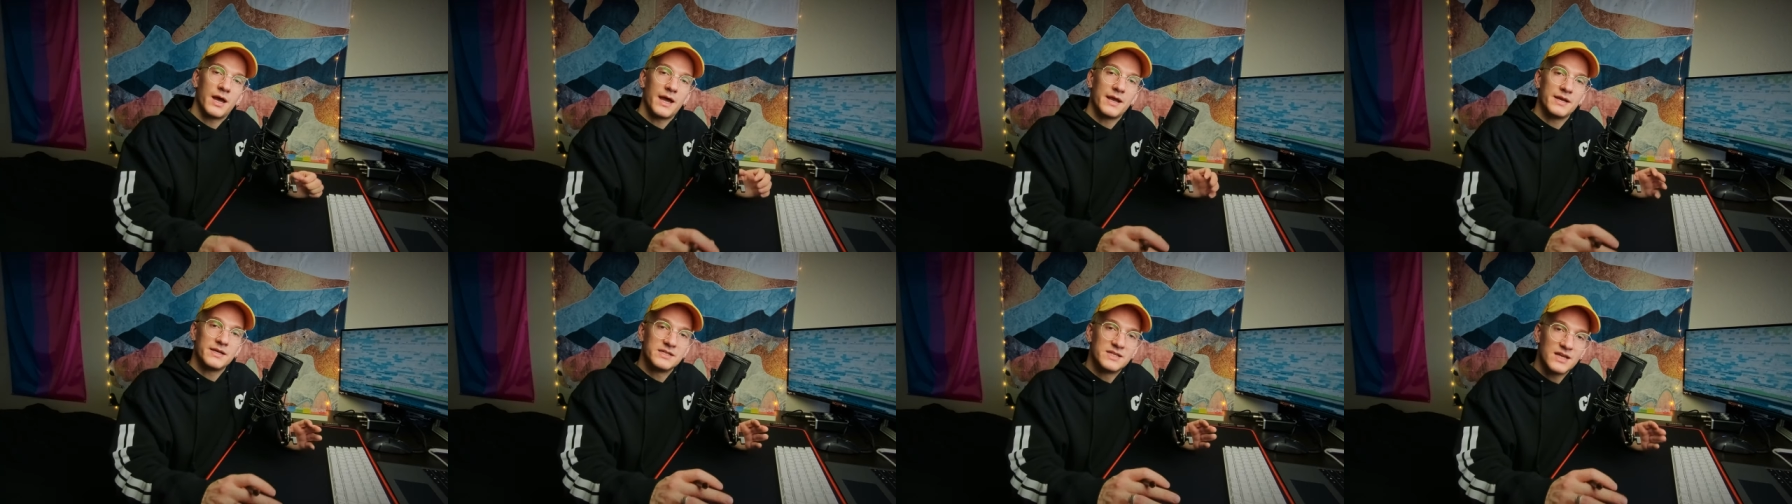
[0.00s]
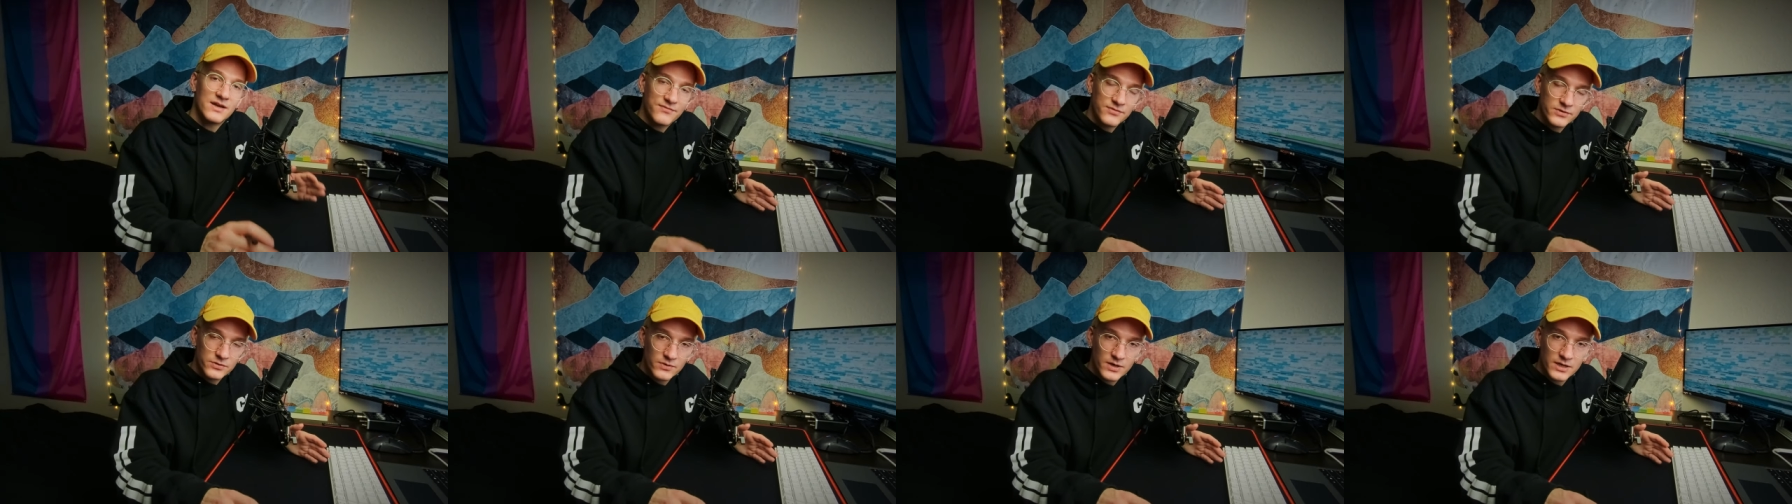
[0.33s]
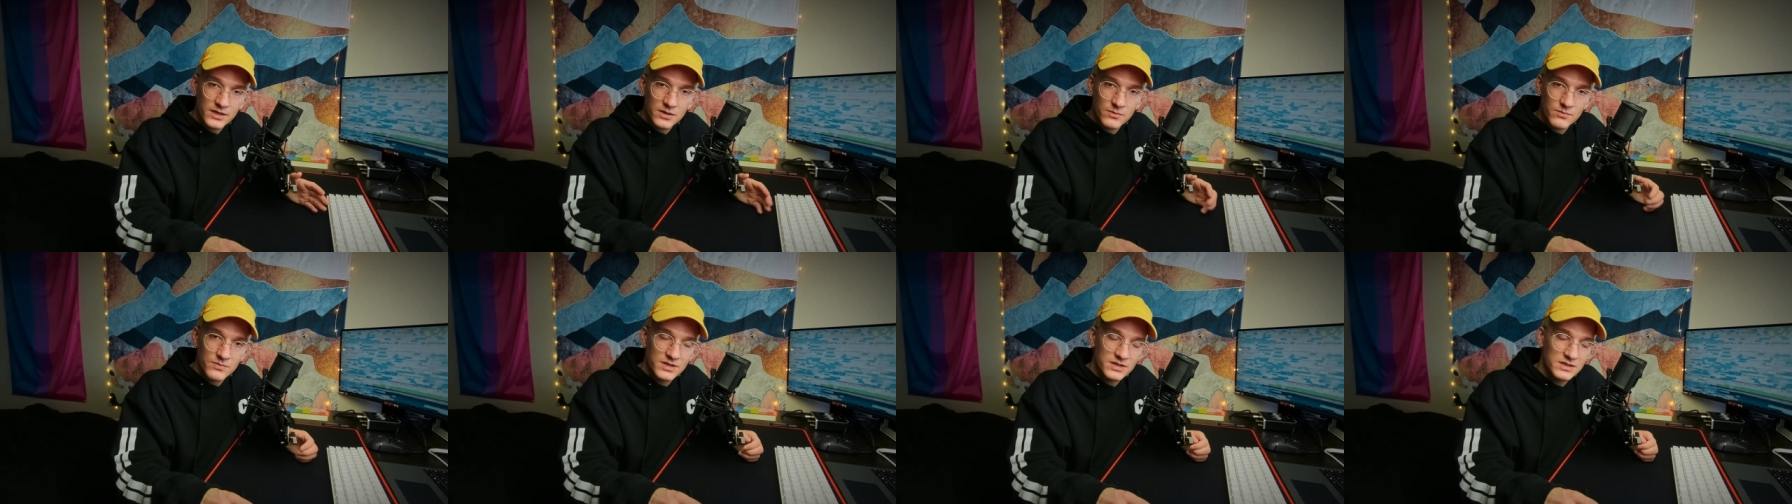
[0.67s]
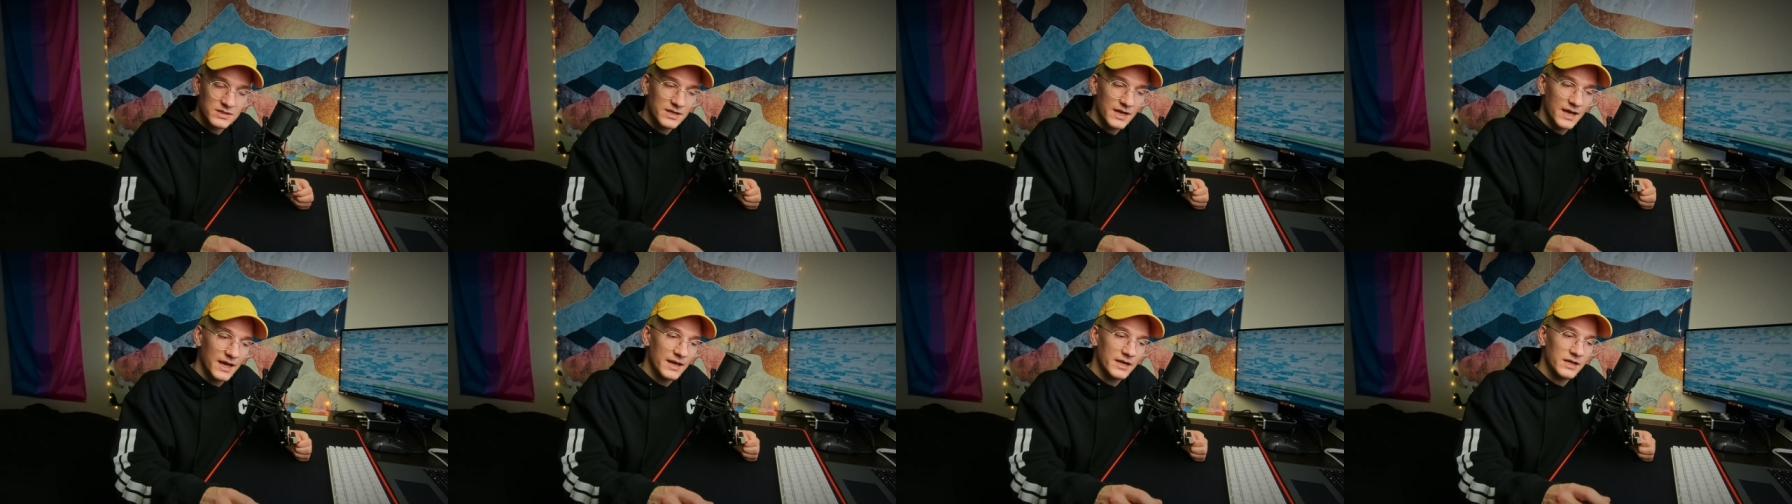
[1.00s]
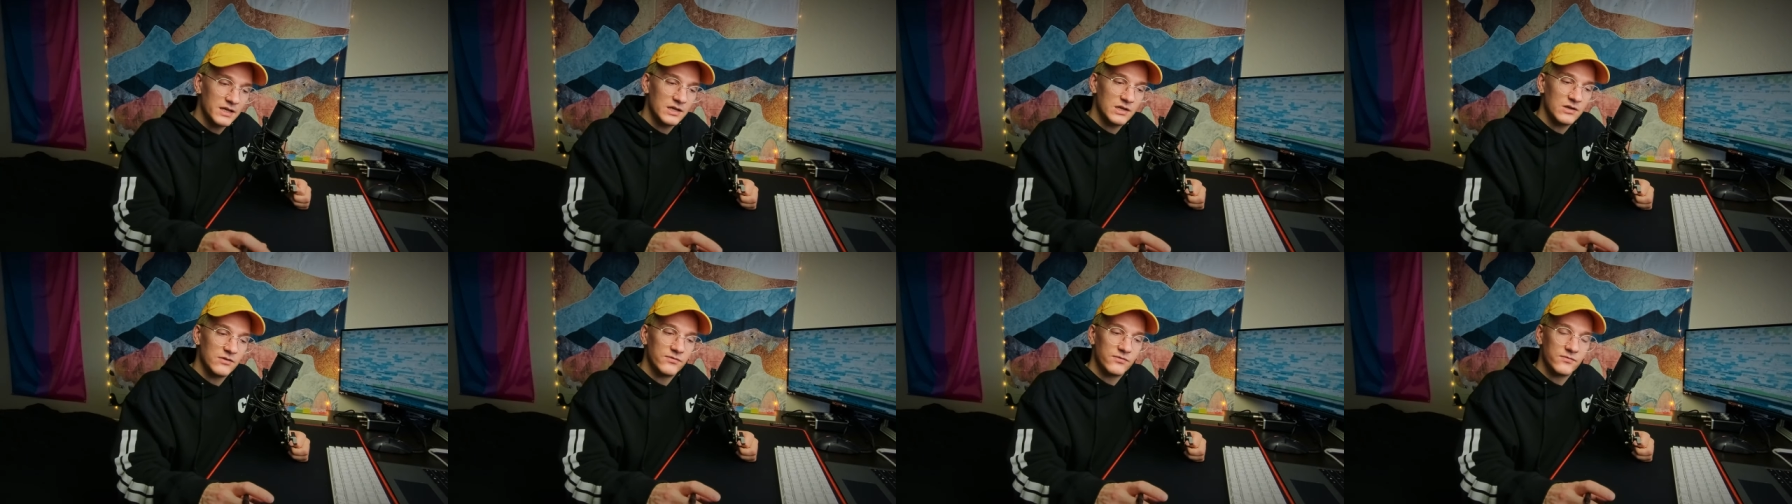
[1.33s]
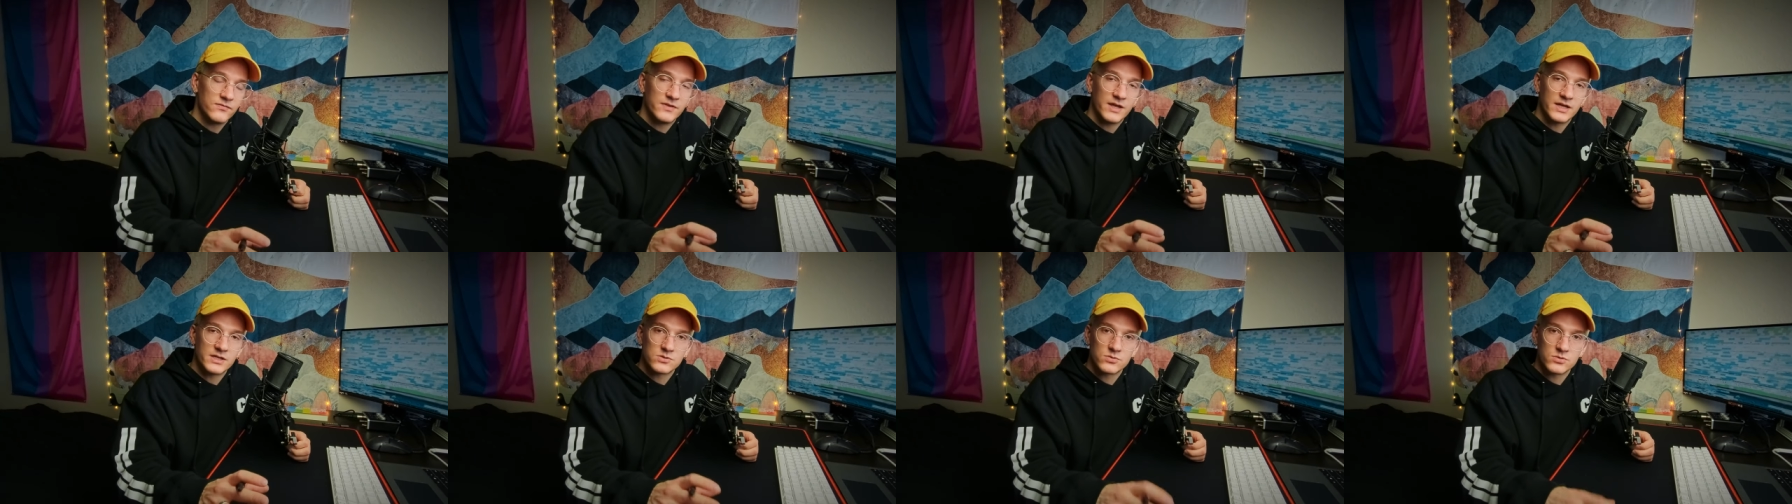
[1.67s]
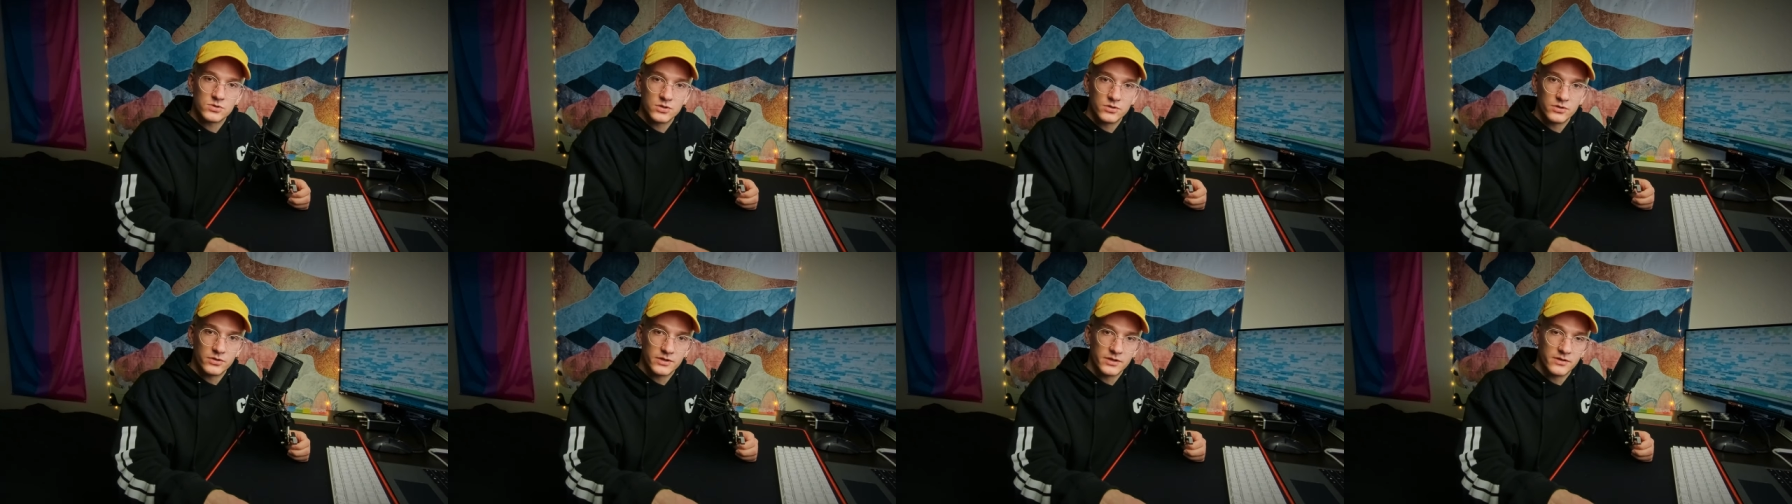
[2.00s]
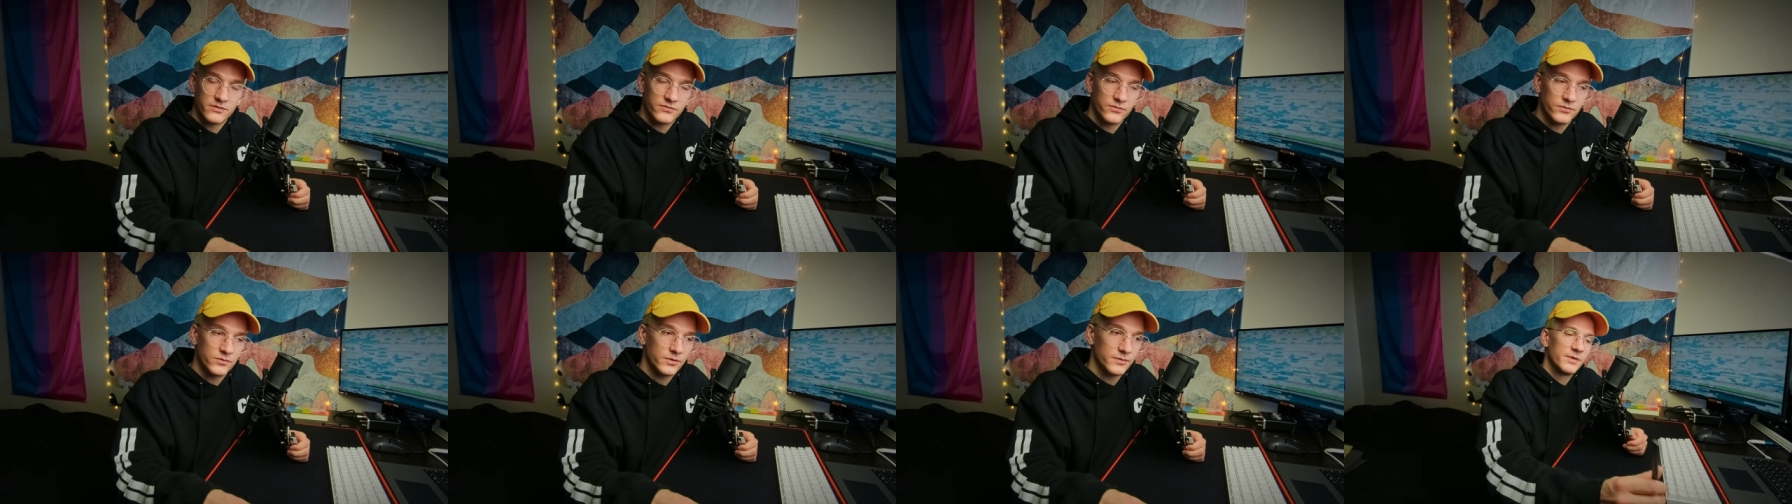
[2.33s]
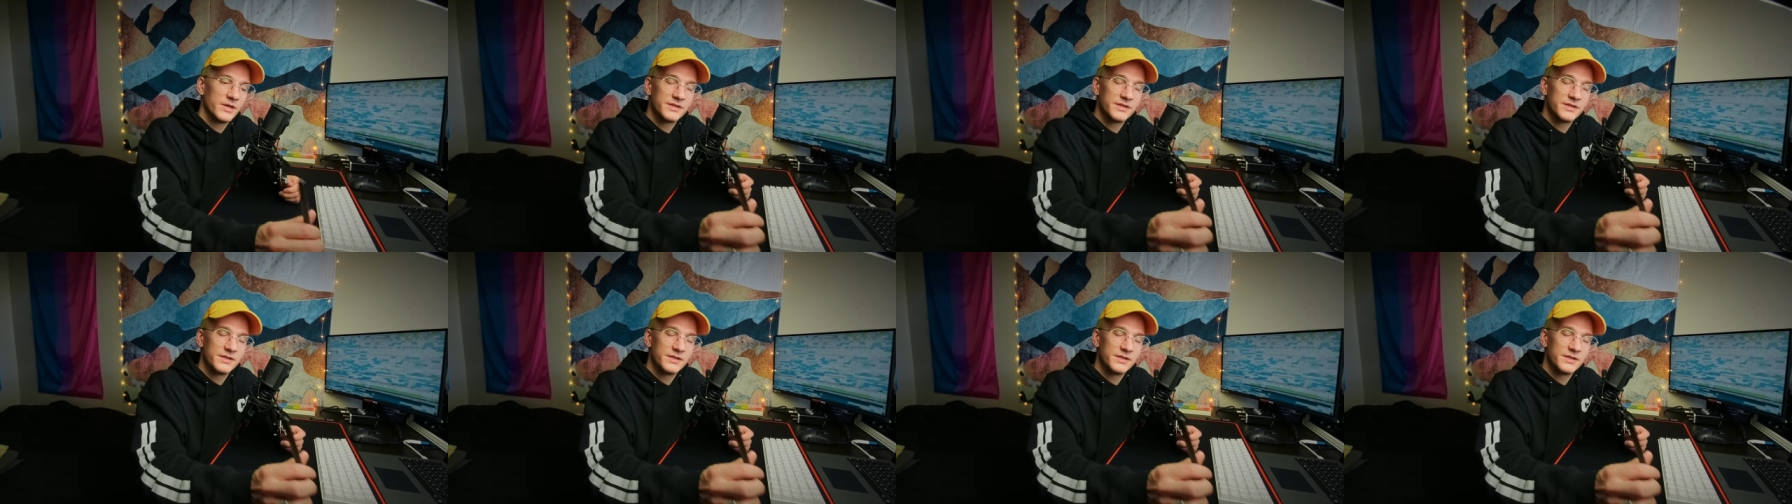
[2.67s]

I definitely recommend that if that's what you're looking for.